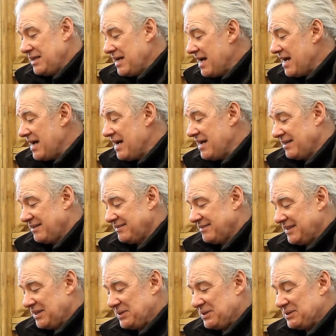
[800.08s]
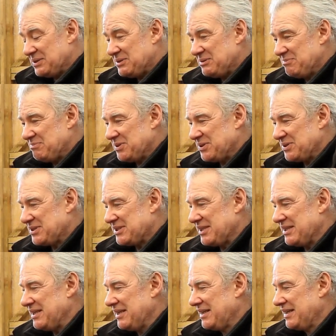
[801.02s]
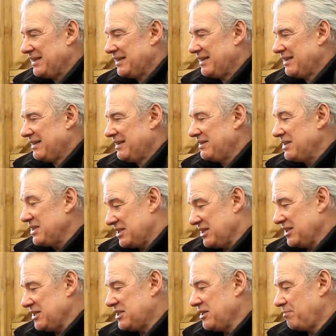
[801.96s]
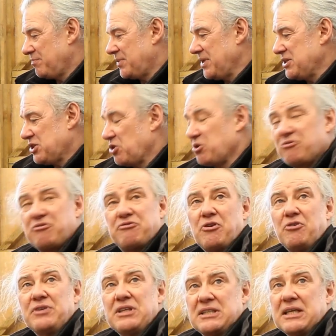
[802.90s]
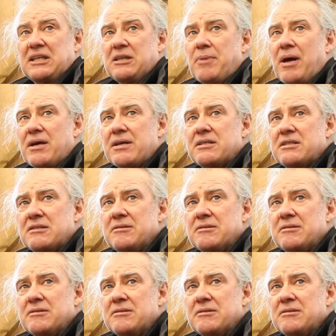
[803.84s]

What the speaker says: Yeah, I know. But, these are good fun, these little bikes.